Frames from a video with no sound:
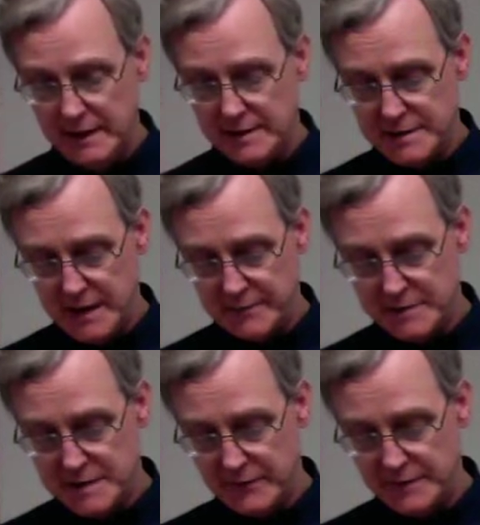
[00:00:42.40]
chapter
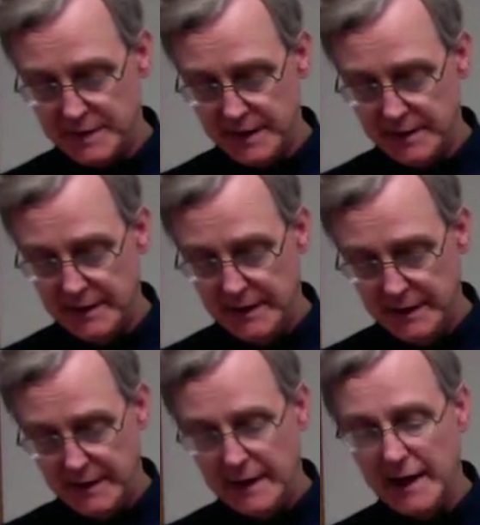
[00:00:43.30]
17
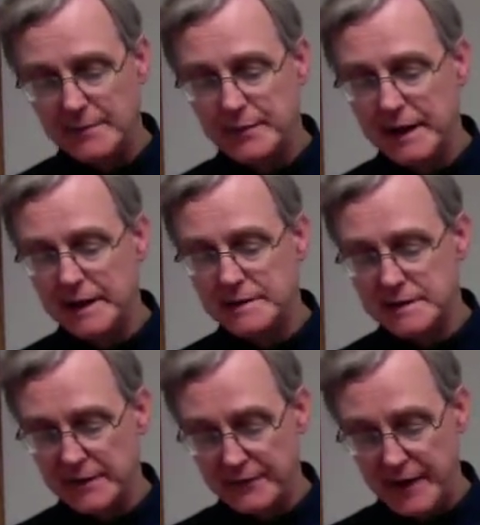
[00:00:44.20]
on page
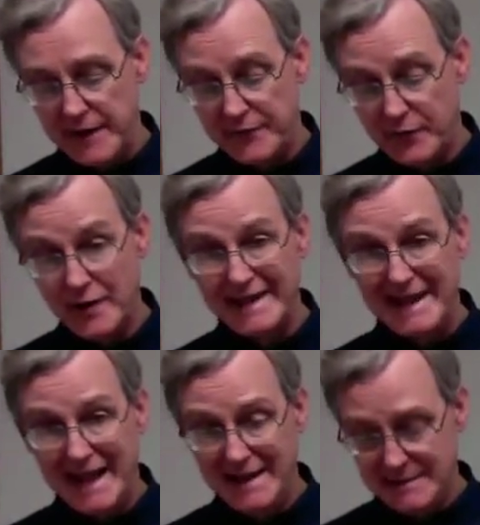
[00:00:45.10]

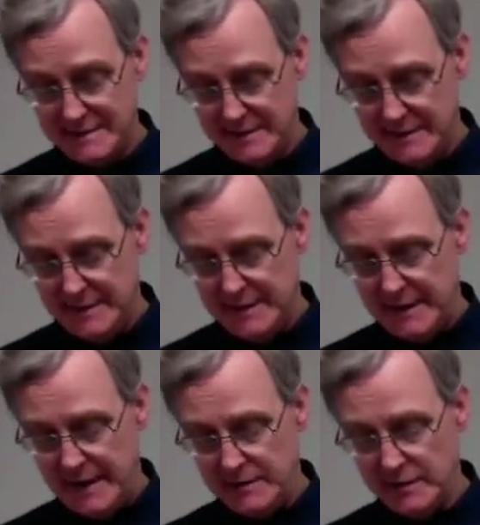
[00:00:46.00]
548.
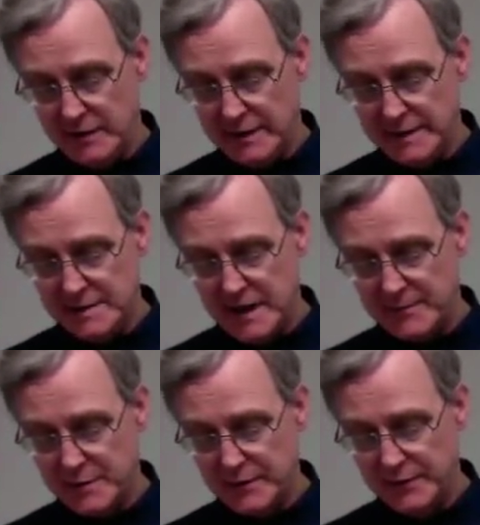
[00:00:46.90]
And you look at the
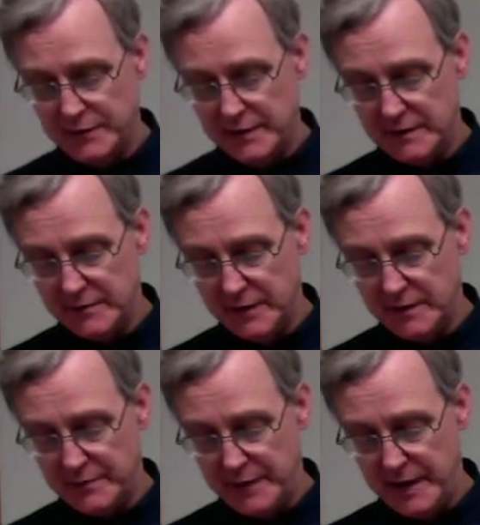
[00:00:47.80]
chapter review there in the middle of the
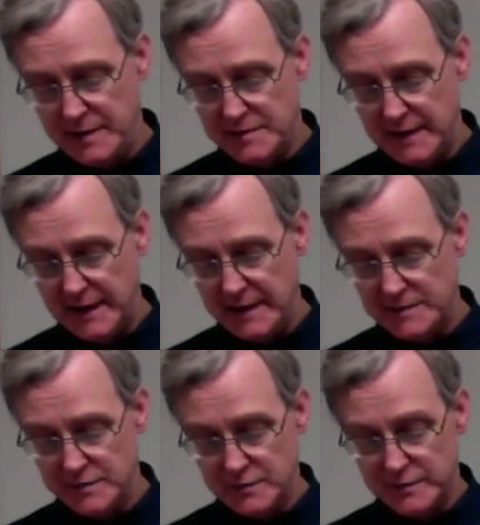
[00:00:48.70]
page, and as
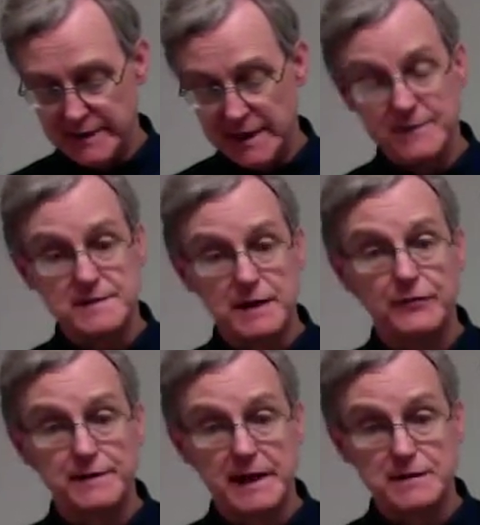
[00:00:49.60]
usual, they give
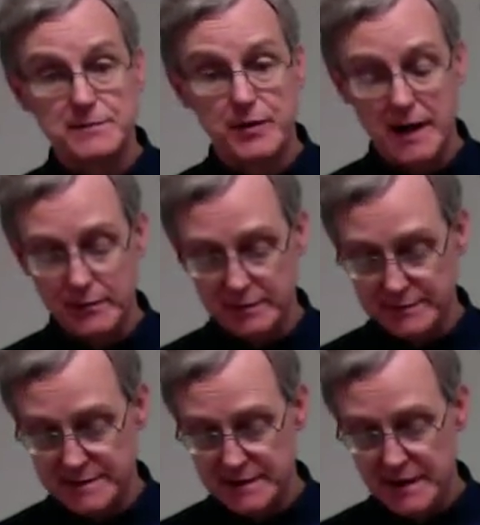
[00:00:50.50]
self-test
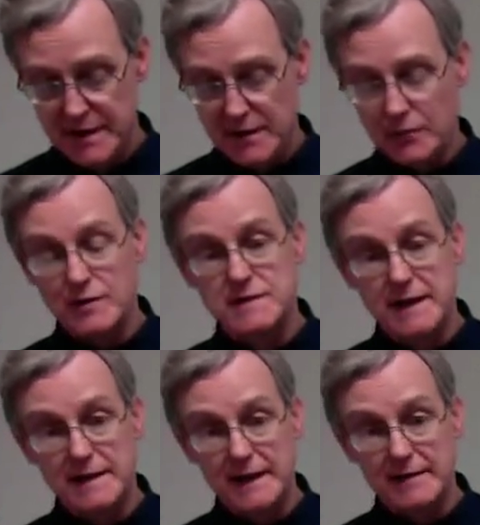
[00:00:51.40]
problems, which they
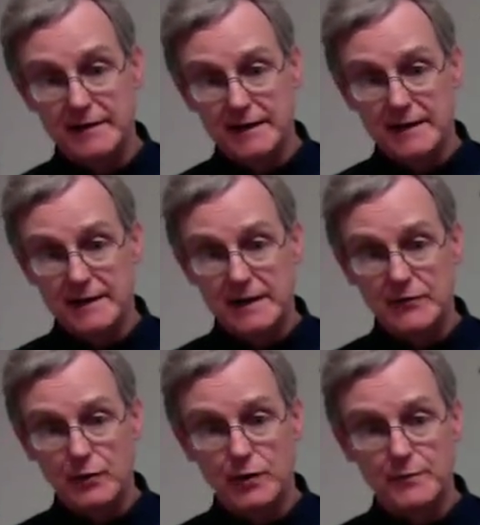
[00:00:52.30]
then give a
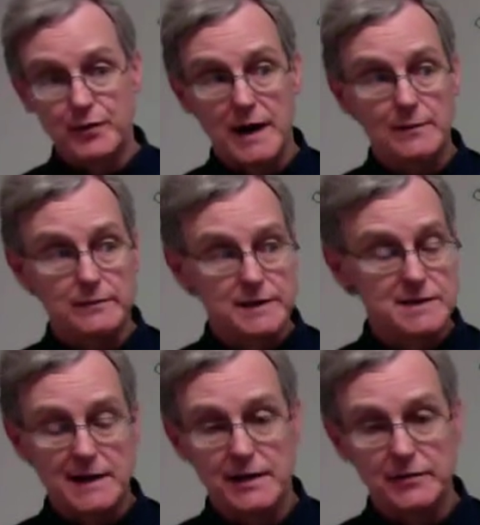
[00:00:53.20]
word problem, just
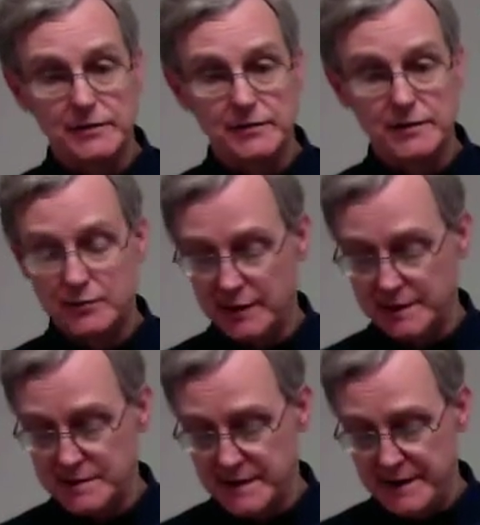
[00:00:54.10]
like you'll do in the
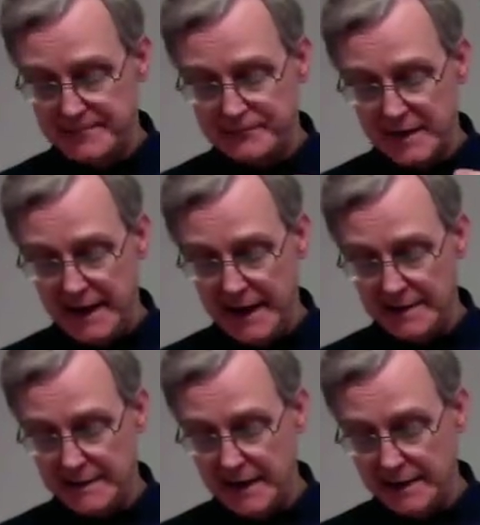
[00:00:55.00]
quiz. And
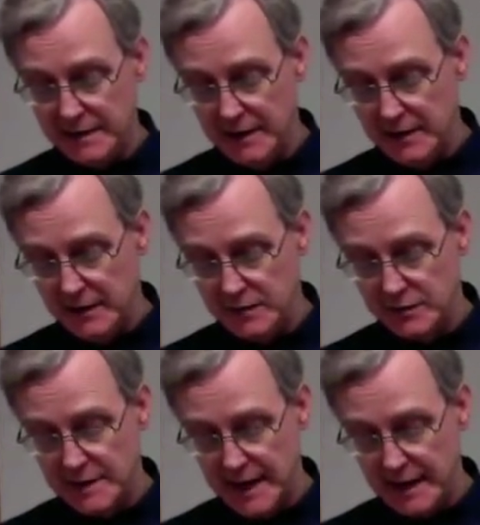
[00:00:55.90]
then you
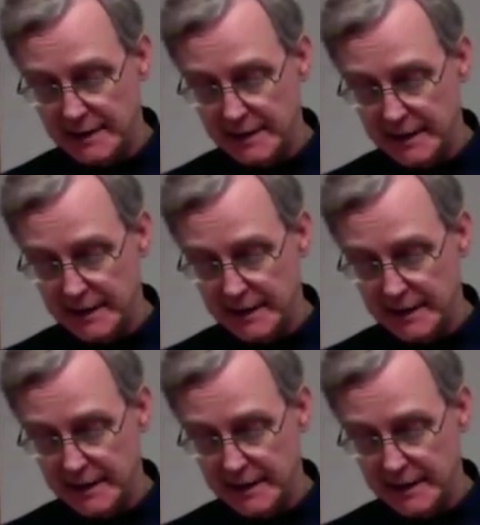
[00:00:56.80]
can